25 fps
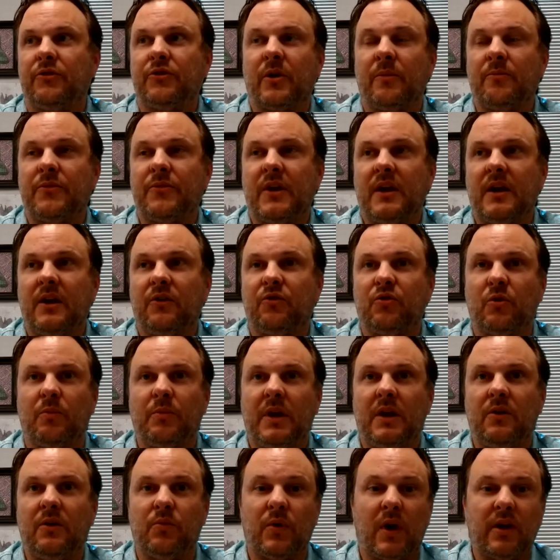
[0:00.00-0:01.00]
some things
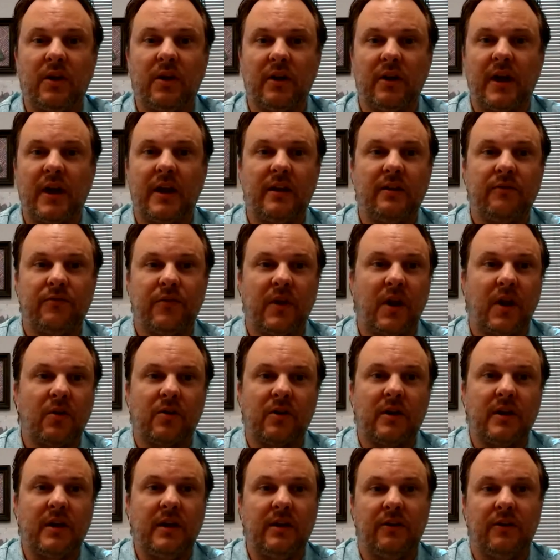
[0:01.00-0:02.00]
will be regulated
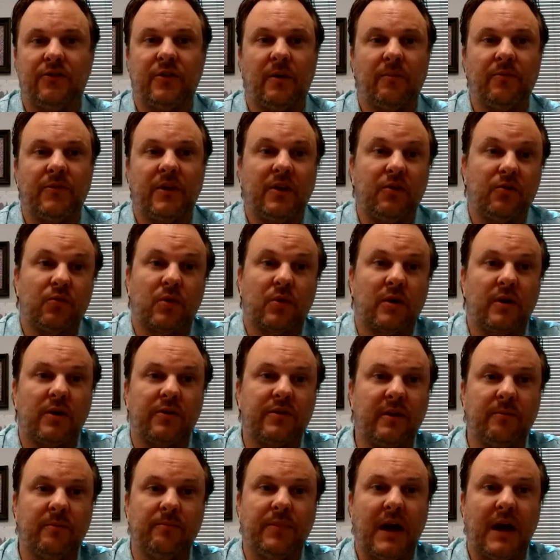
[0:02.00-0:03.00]
federally and some things
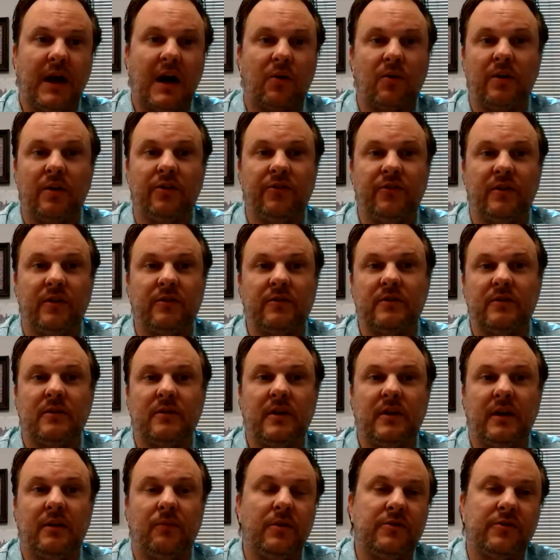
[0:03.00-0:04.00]
weren't, and power isn't.
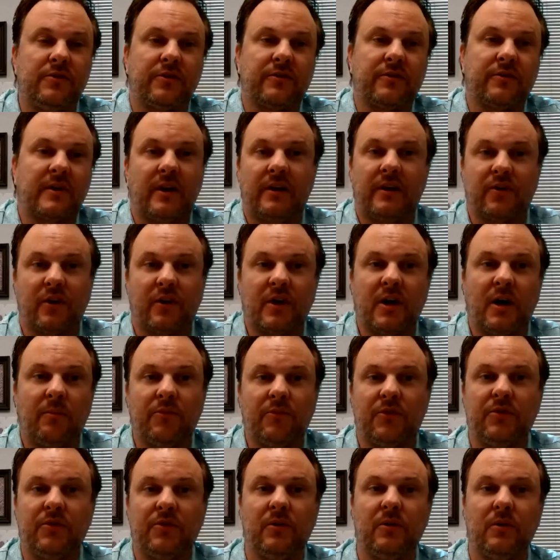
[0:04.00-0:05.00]
And we just kind of
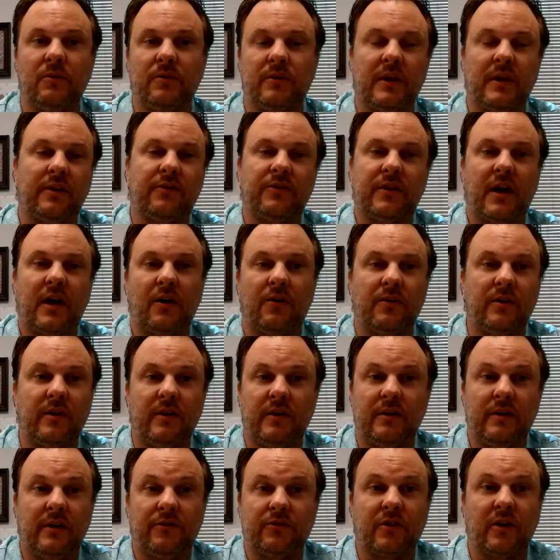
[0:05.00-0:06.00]
succumb to that's how
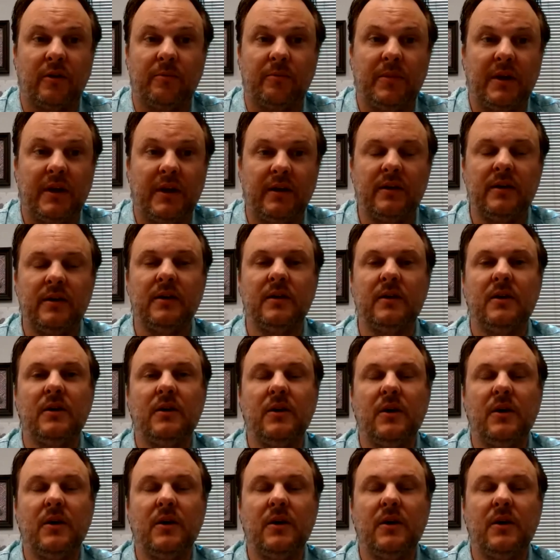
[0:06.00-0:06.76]
it's going to be.